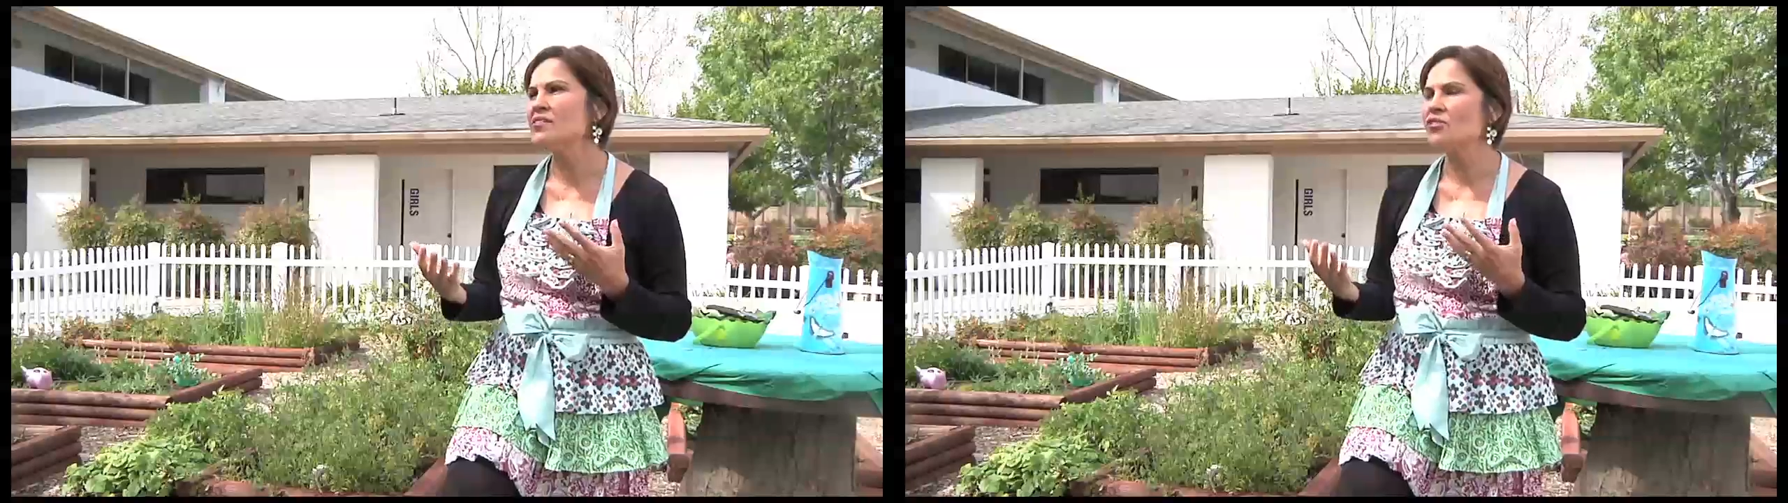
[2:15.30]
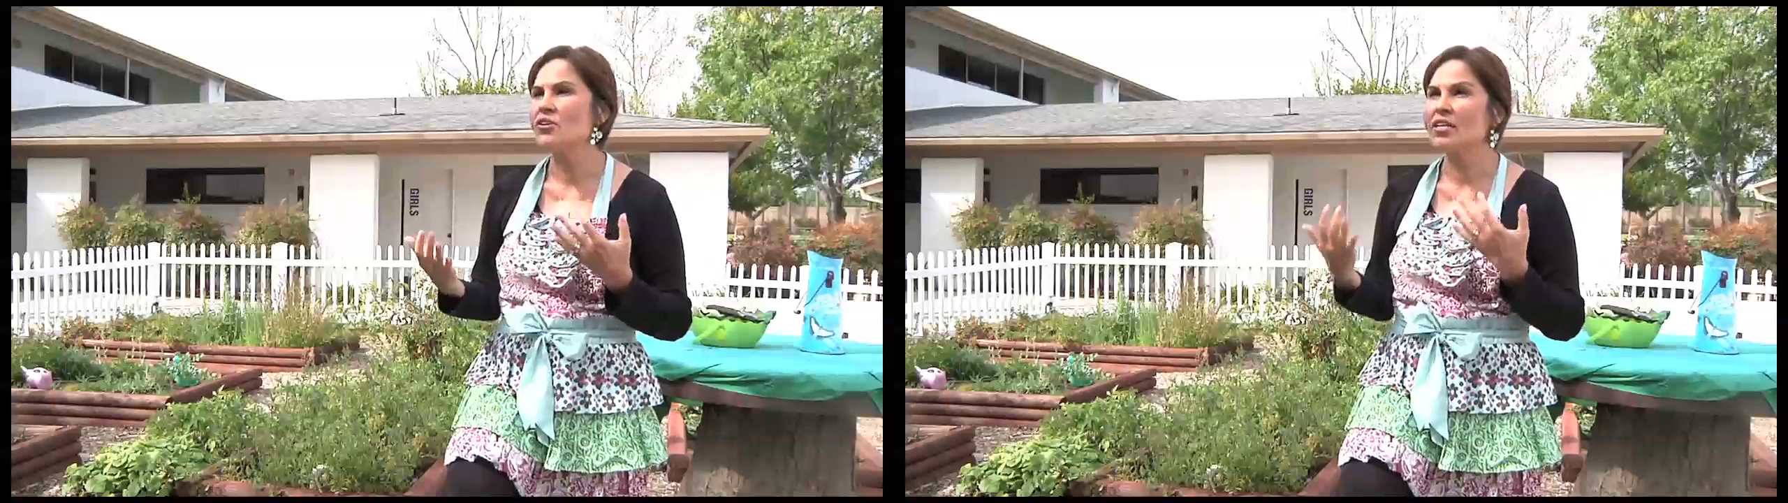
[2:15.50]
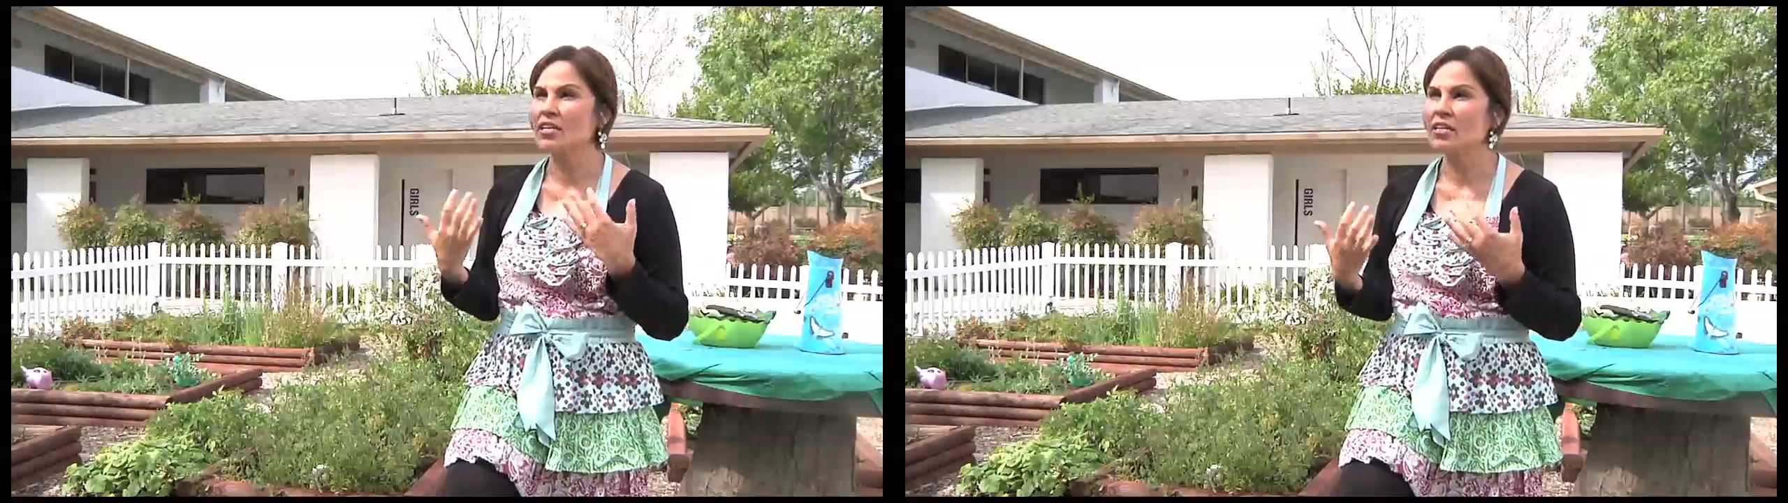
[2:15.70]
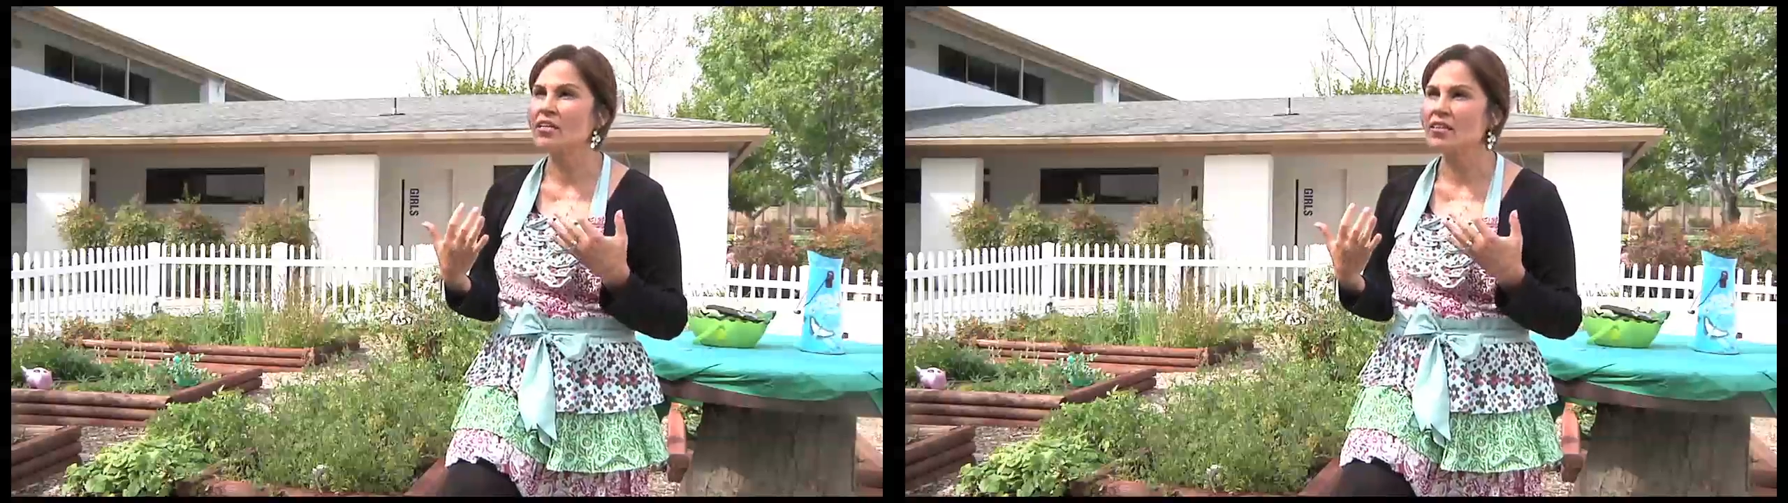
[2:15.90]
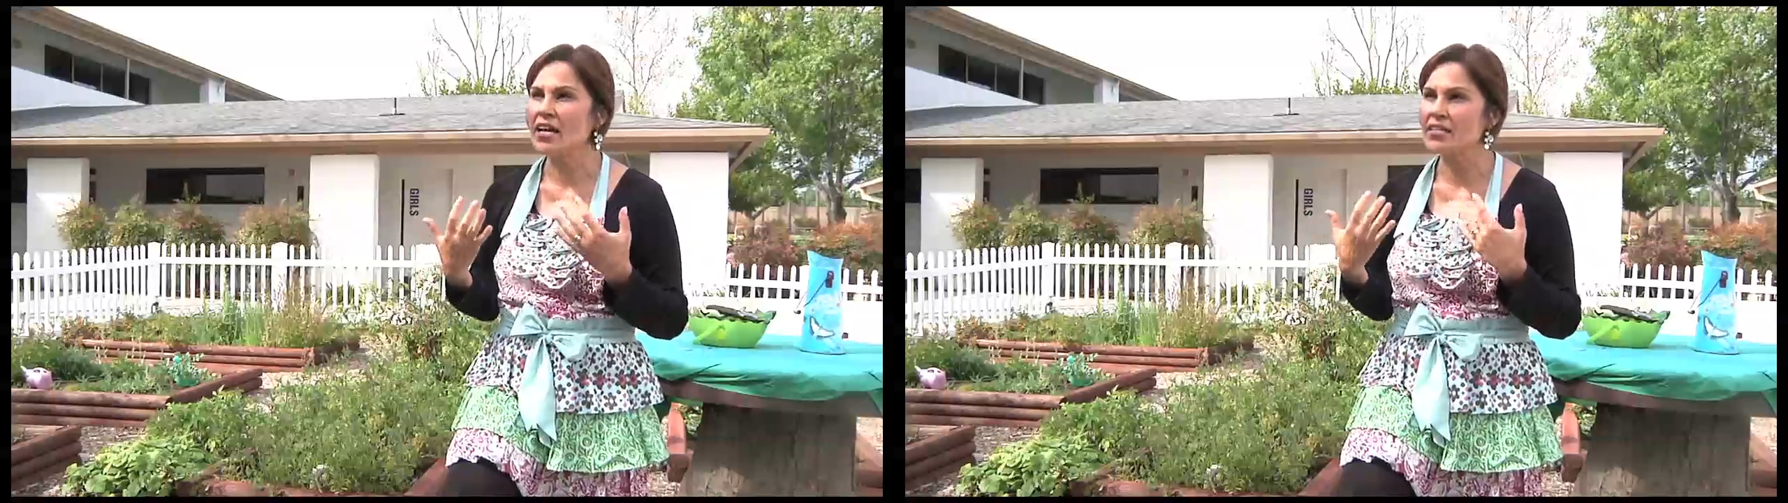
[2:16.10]
they start
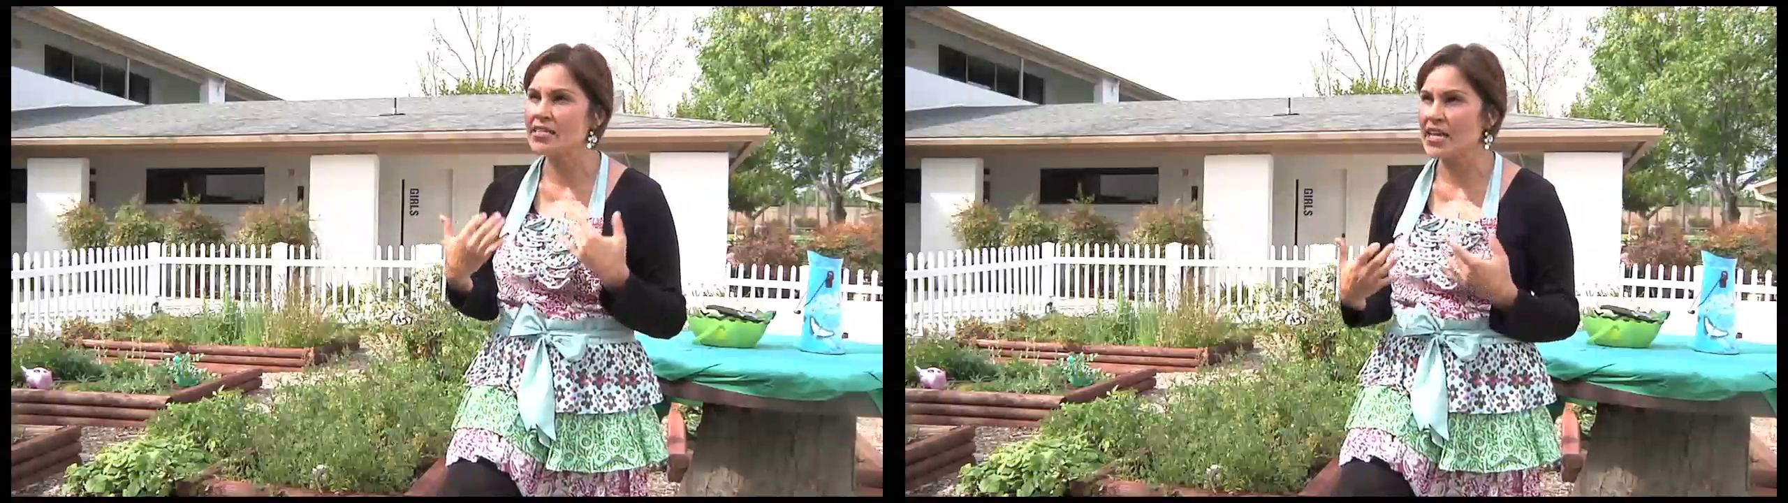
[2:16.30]
eating that